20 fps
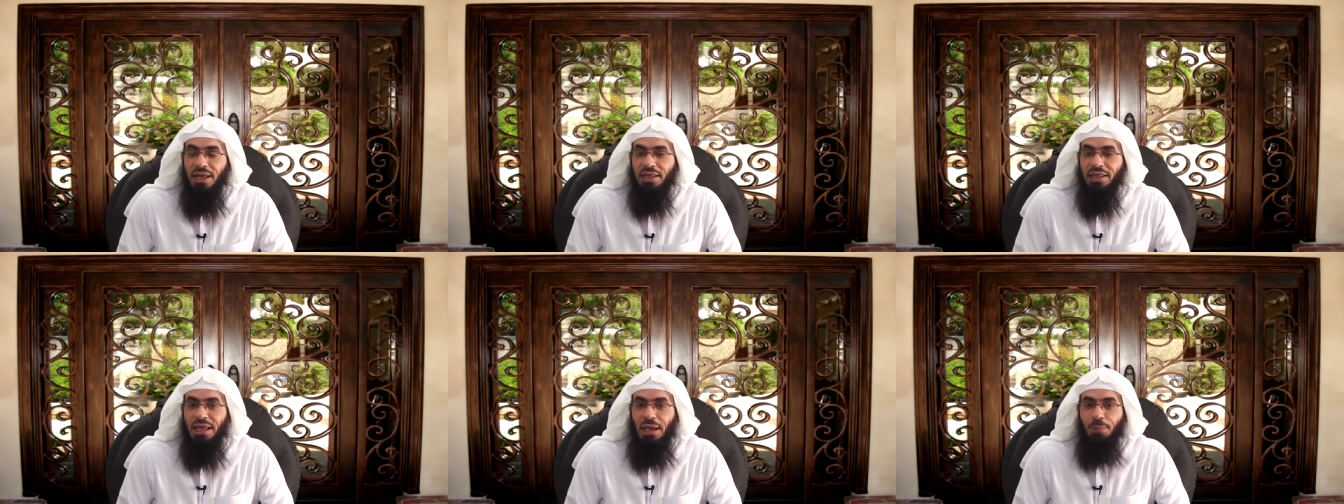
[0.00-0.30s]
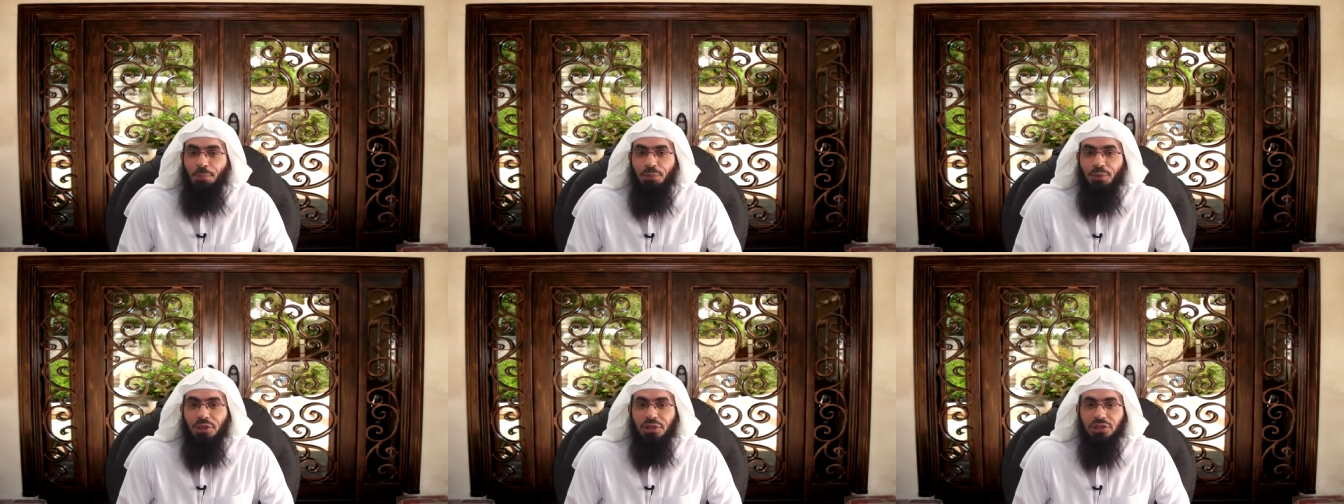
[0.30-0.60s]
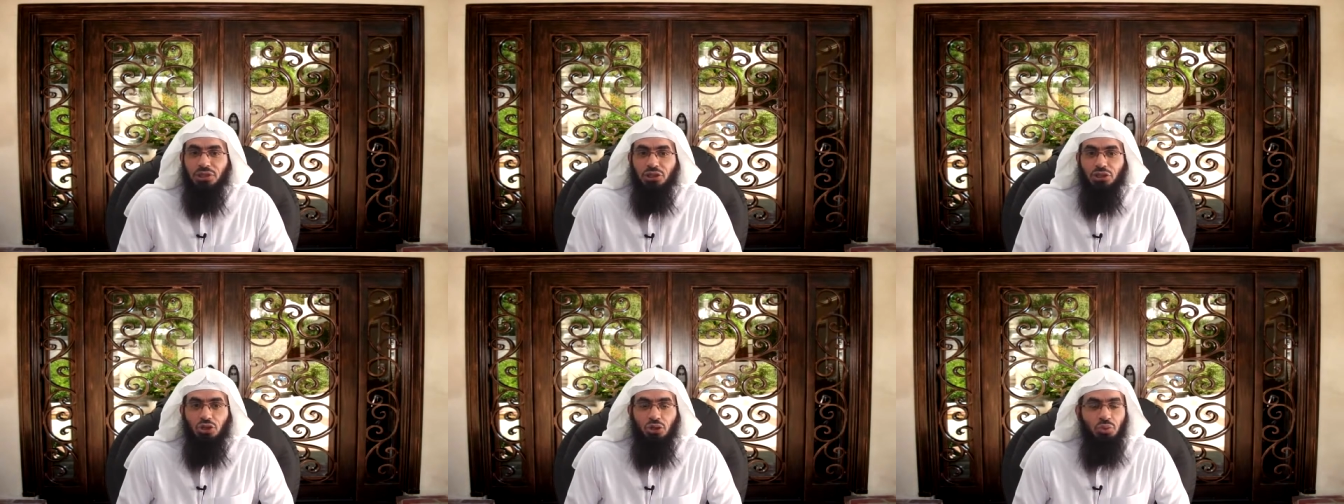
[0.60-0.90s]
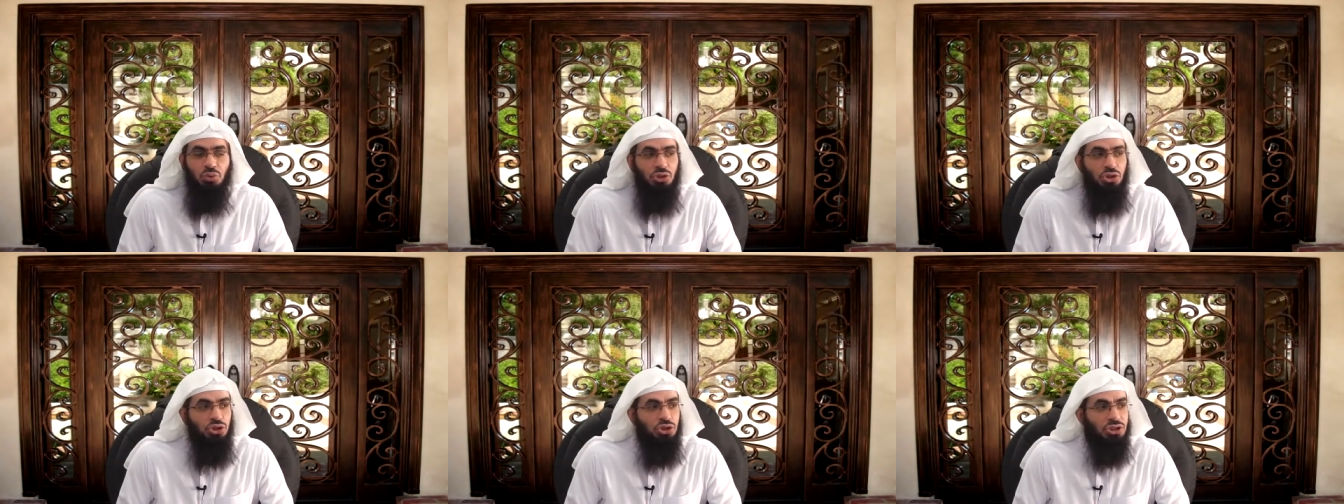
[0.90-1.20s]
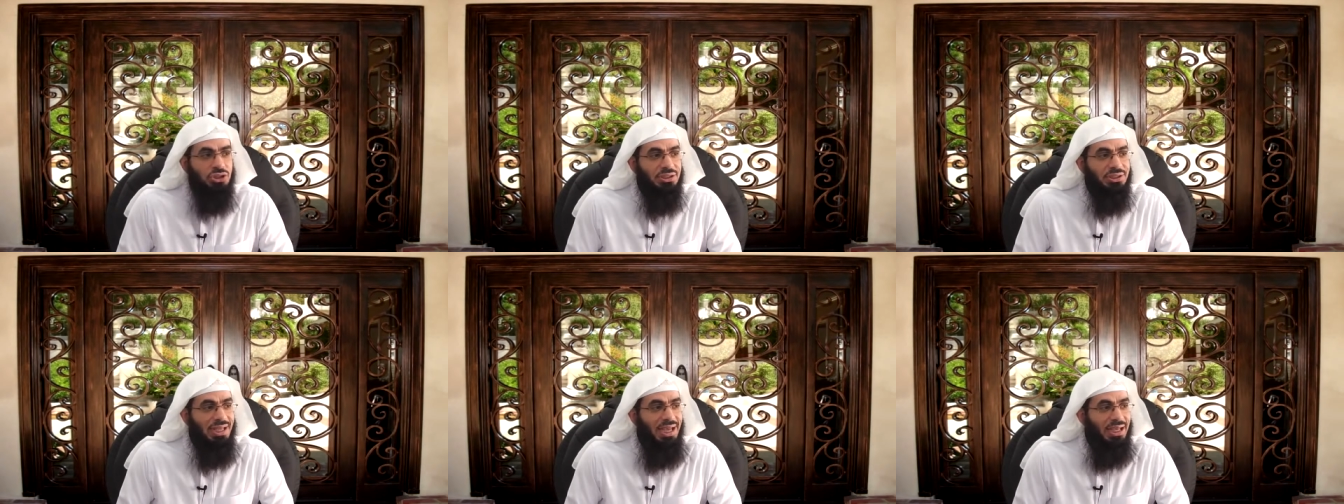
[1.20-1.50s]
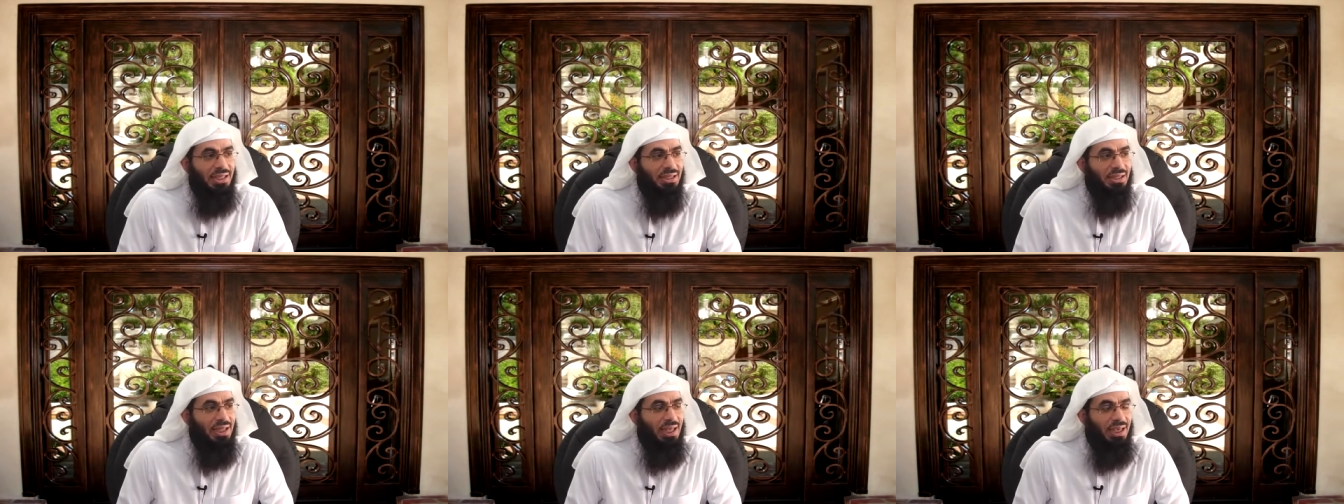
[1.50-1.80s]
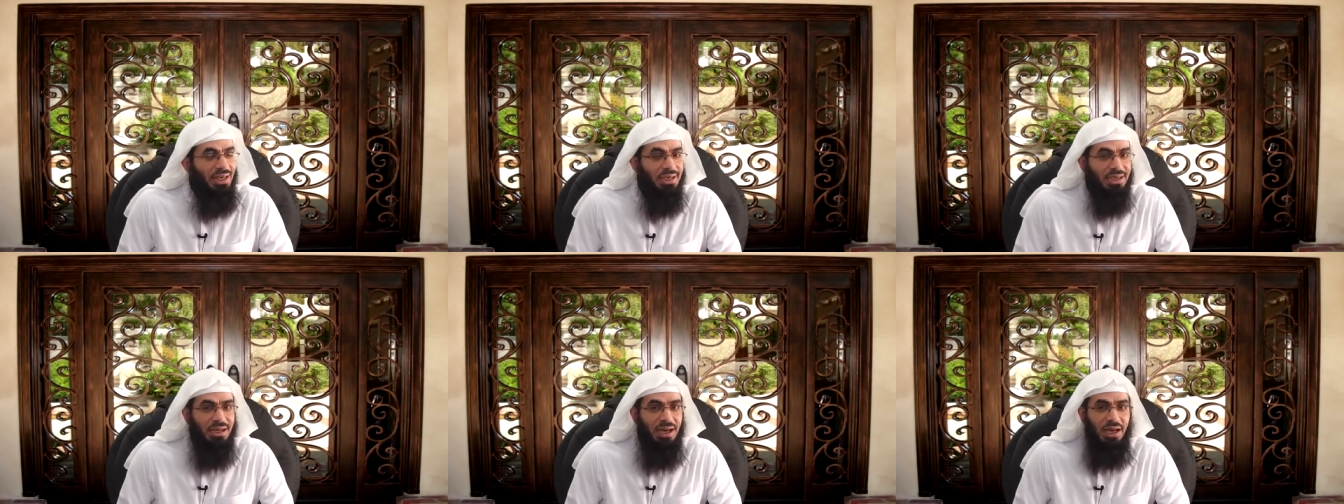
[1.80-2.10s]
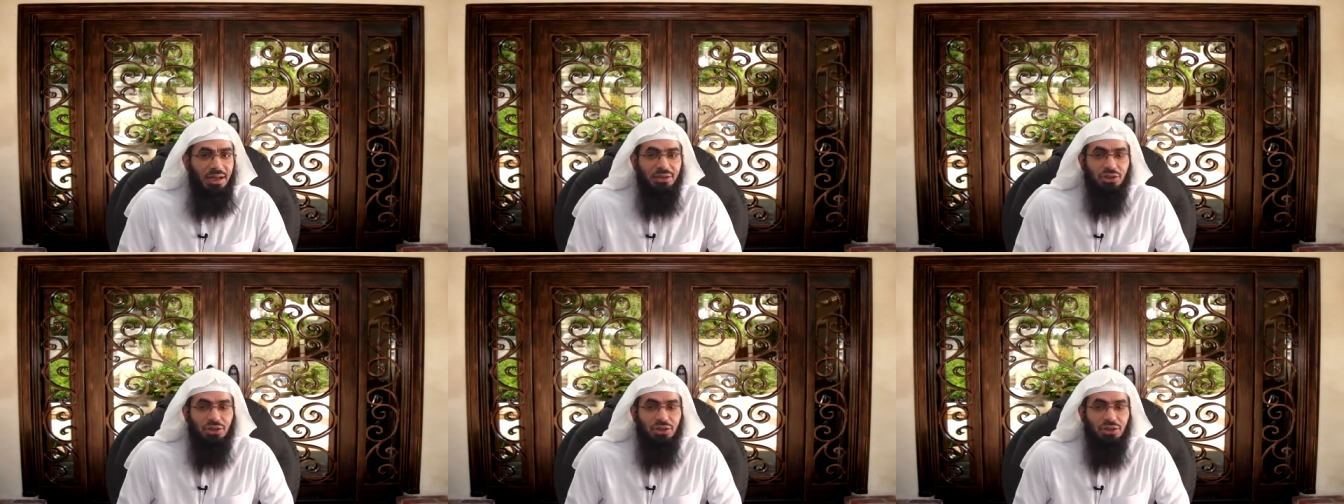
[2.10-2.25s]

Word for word: that pleases you when you stand naked,